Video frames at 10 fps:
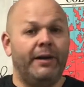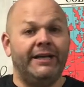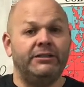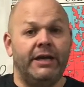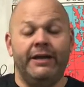
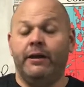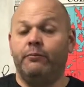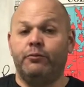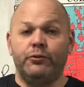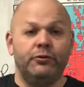China, a
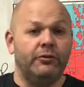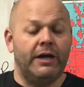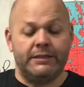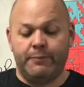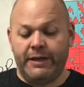brutal
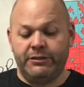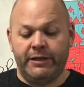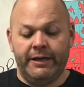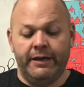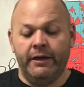loss by
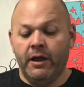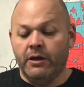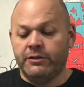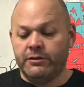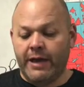China
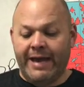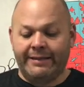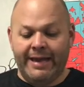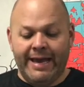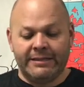at
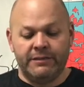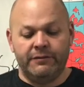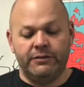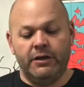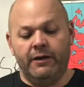the hands of
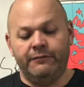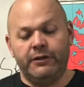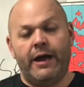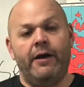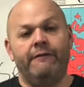
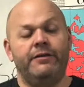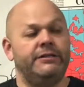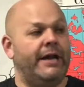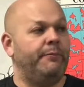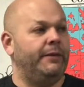the
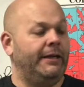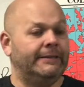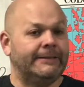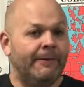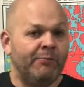
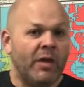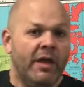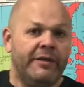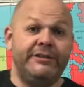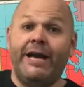Japanese.
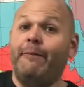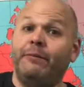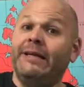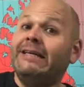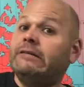The
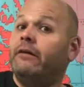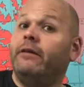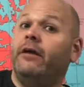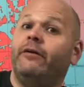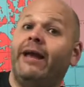Japanese, on the
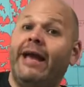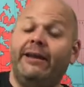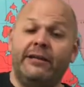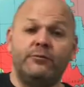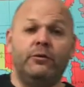other hand,
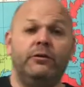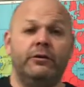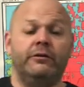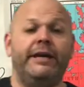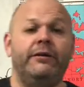as we'll
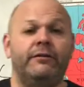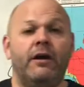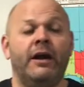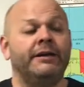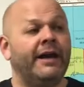learn later
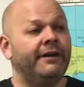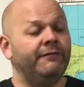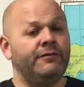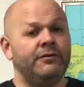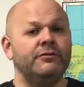on, kind of
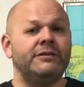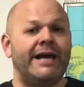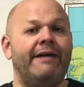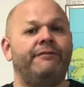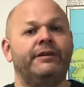used
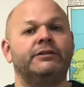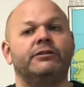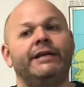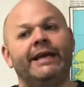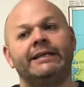that
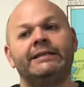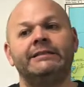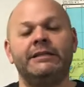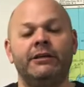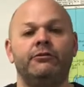victory and
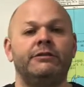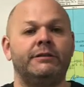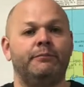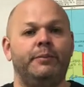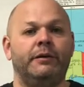continued to
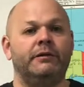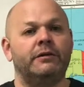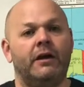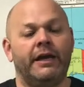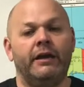build
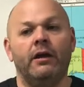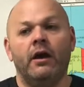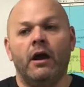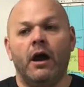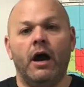on it
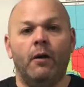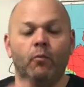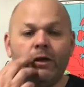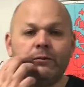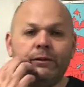
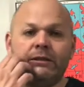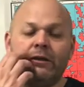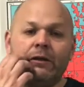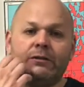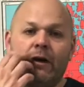once we
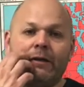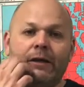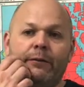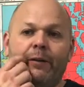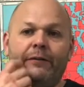start
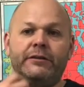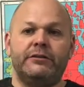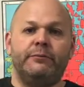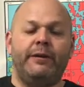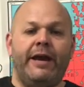talking about the
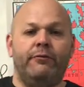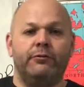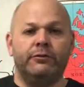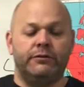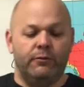
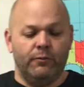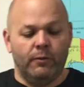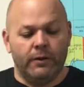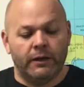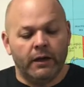Japan-Russo
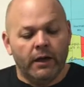War.